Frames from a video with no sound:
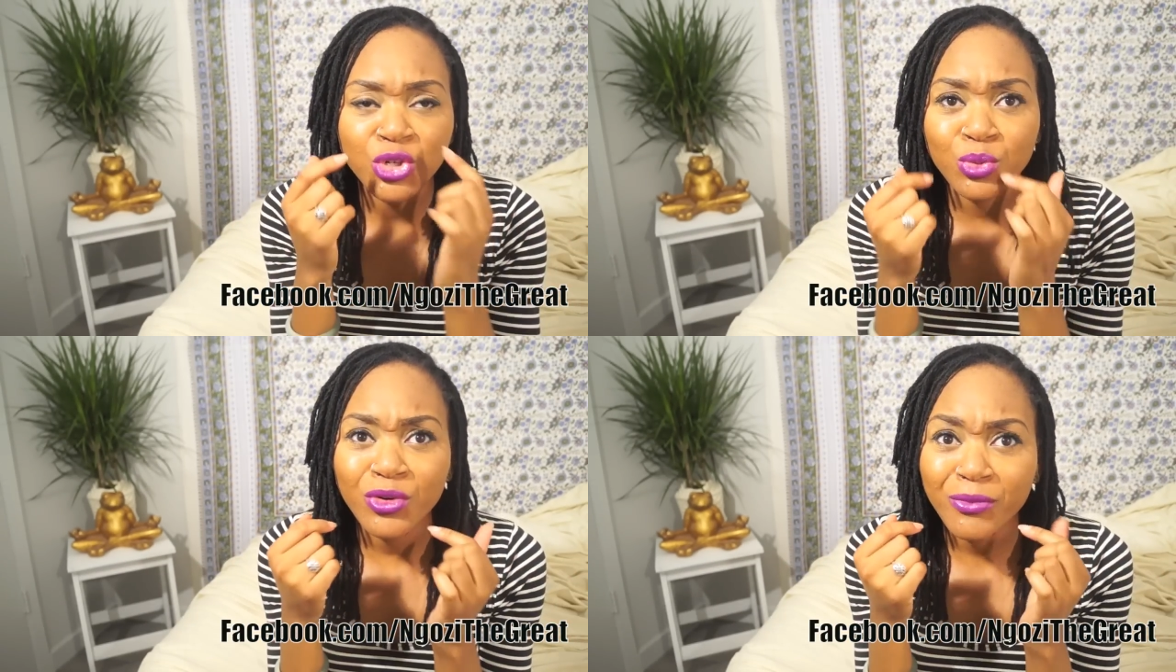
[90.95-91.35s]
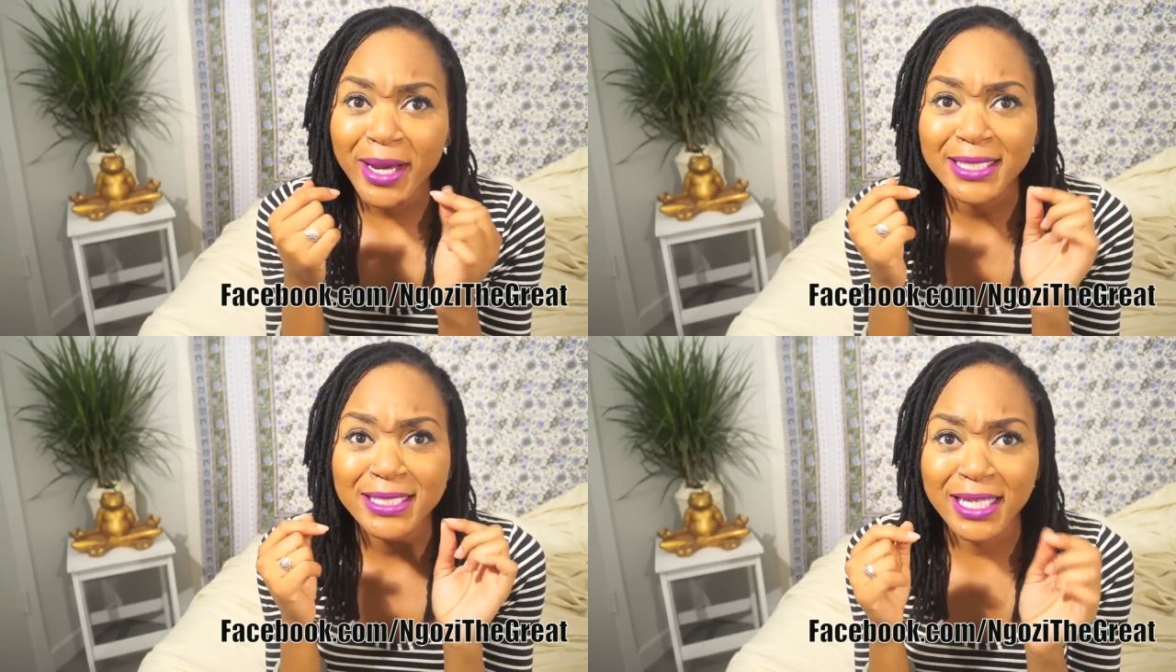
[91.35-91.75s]
two of
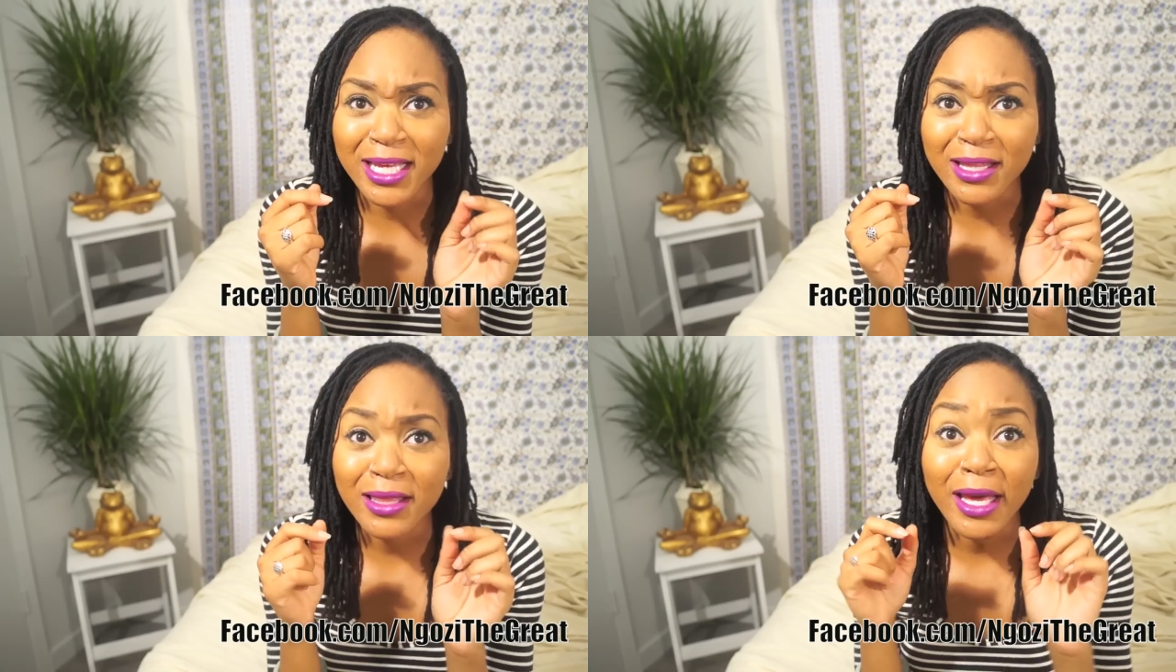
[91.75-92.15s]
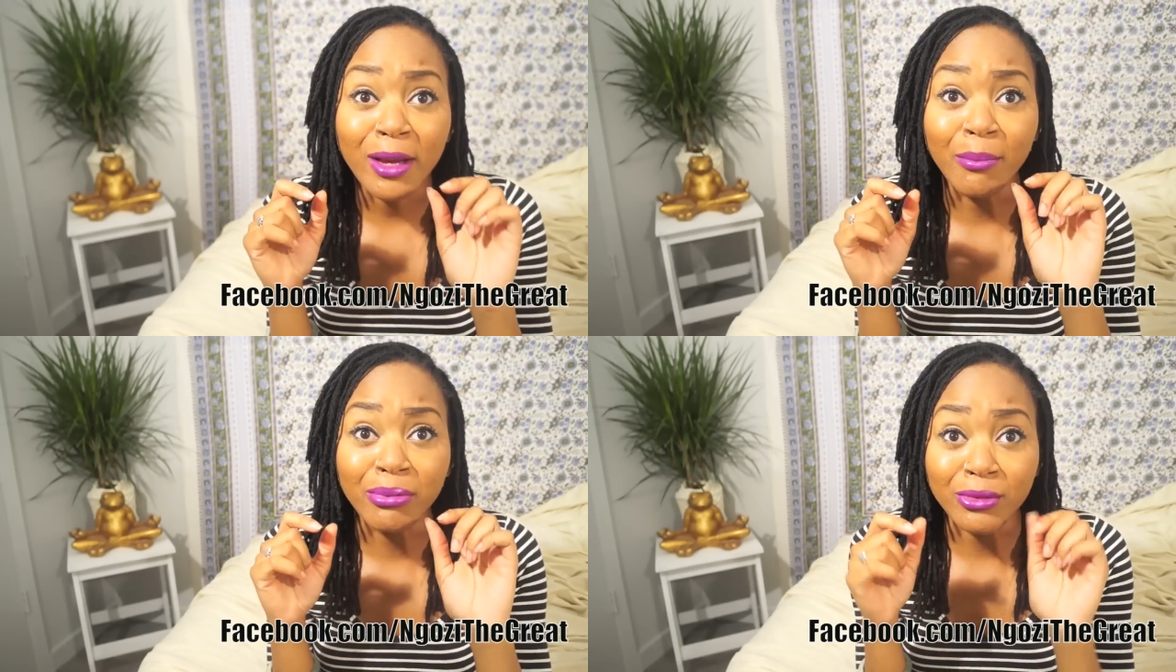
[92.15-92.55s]
my teeth
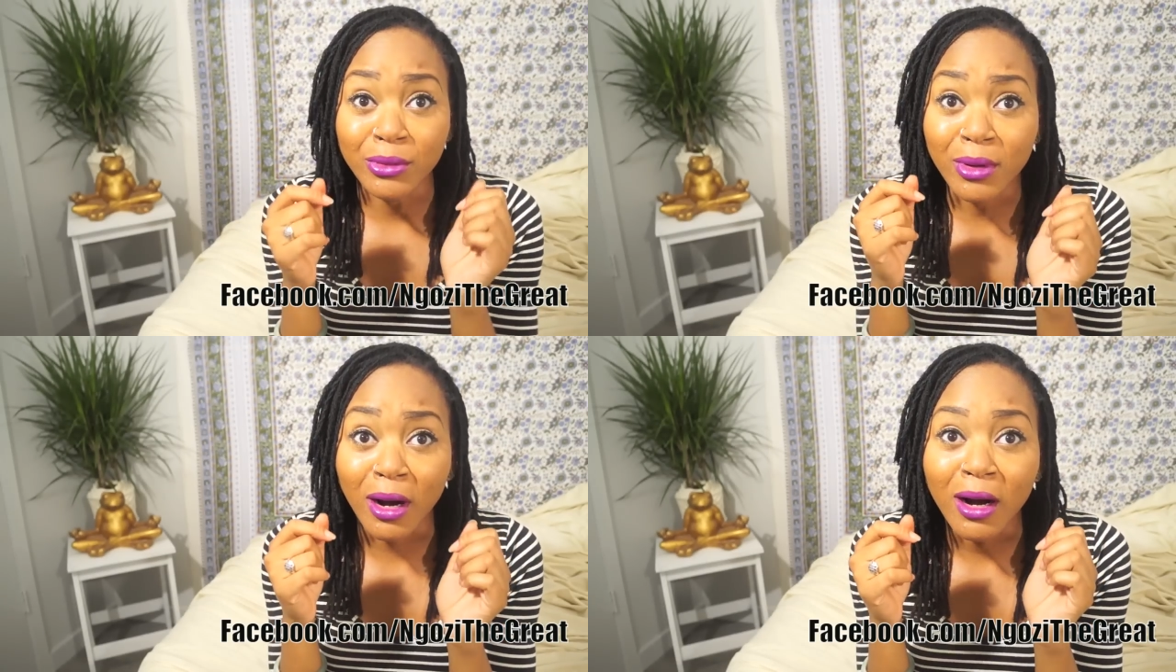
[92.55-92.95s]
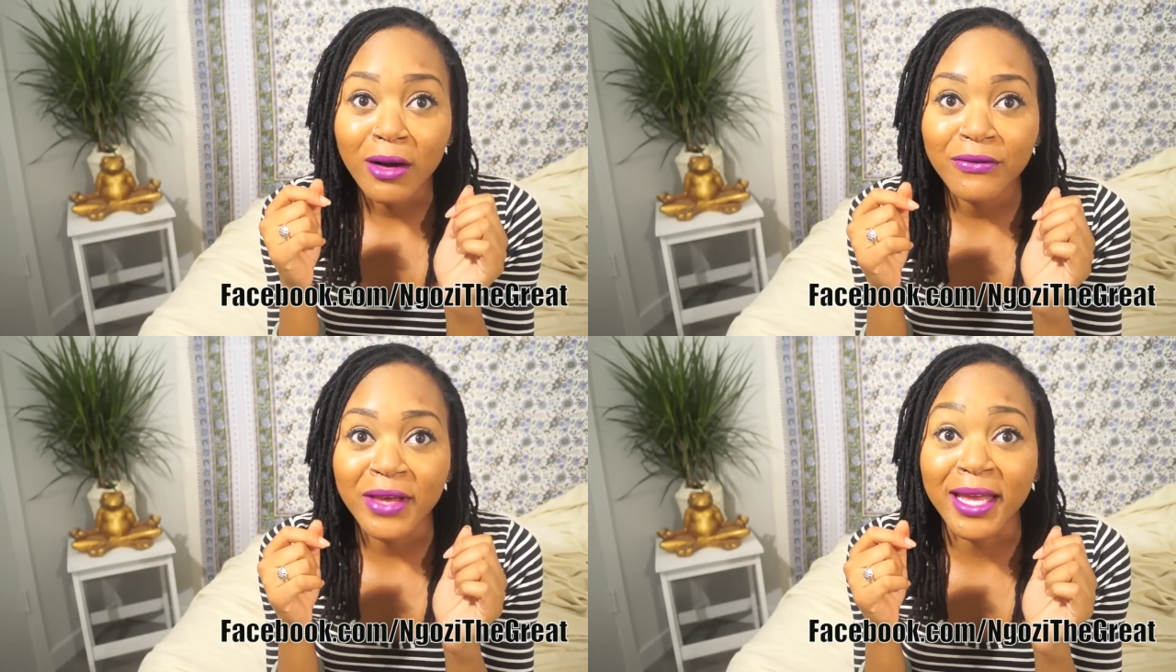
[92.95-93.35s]
like broke
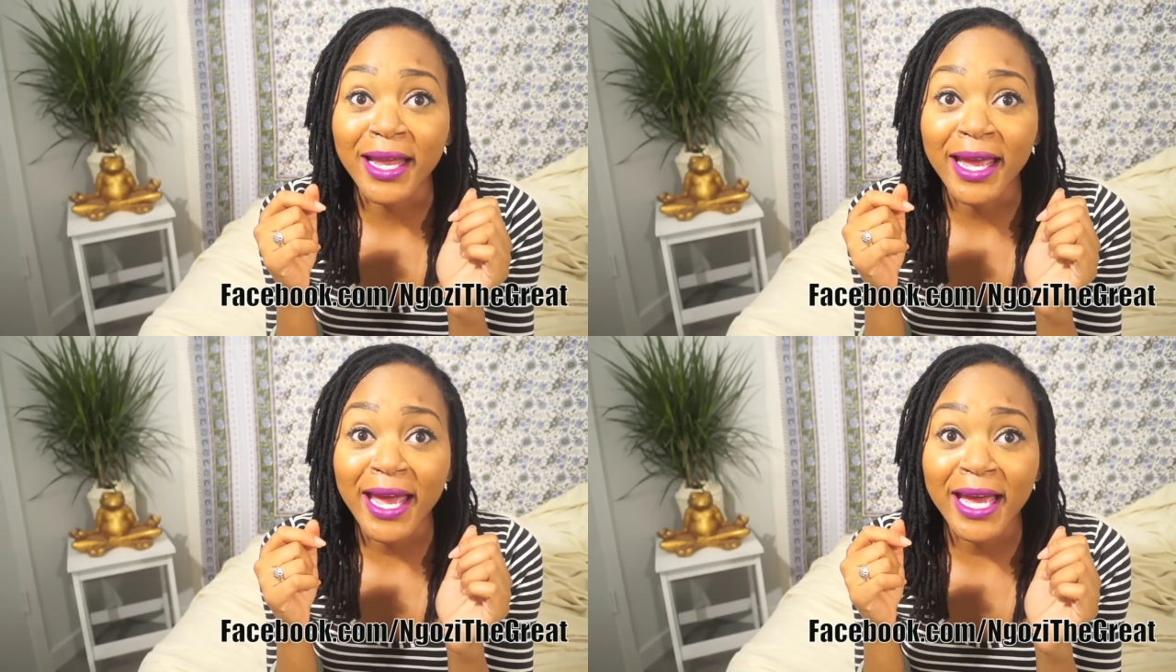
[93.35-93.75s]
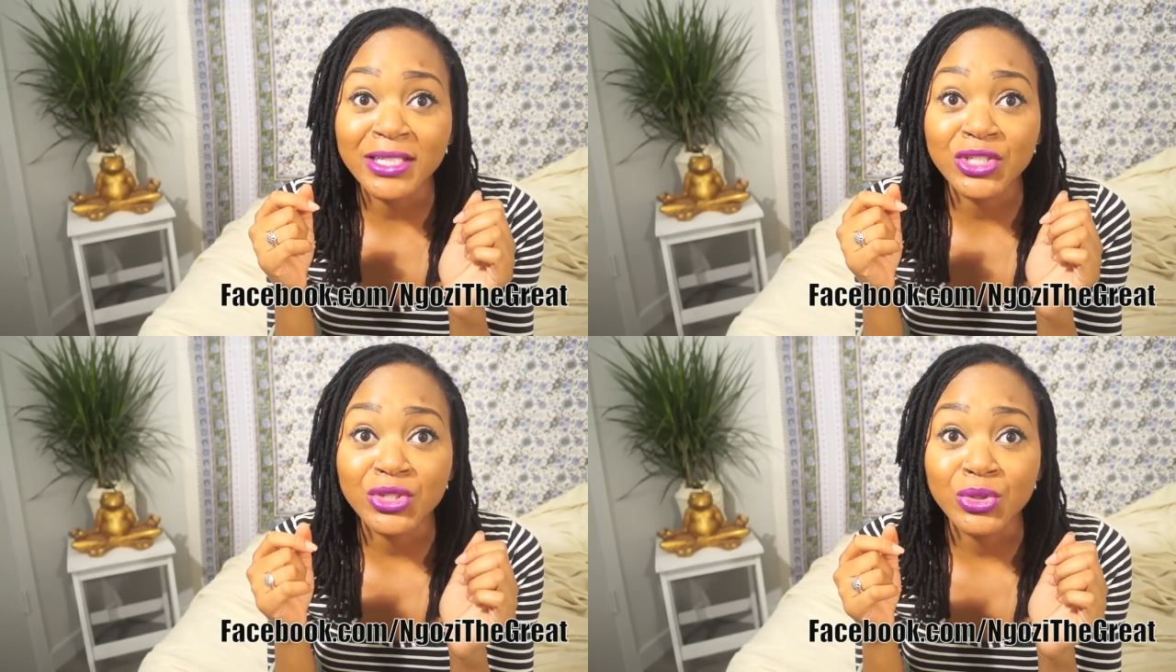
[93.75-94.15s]
off and I
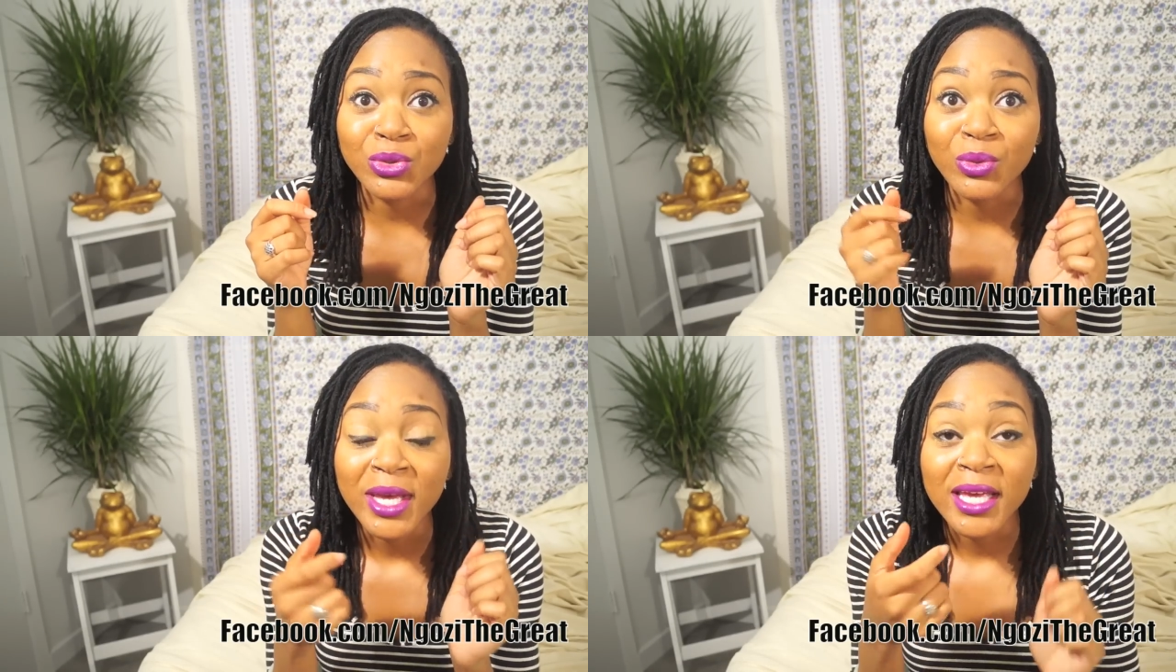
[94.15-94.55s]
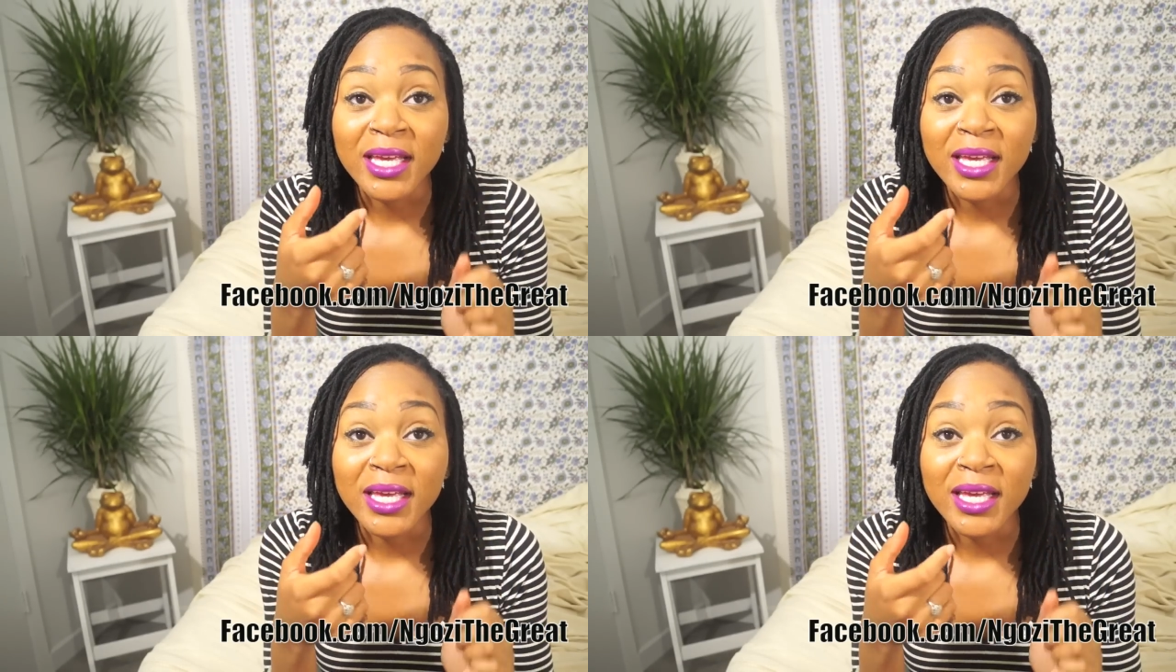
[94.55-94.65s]
had to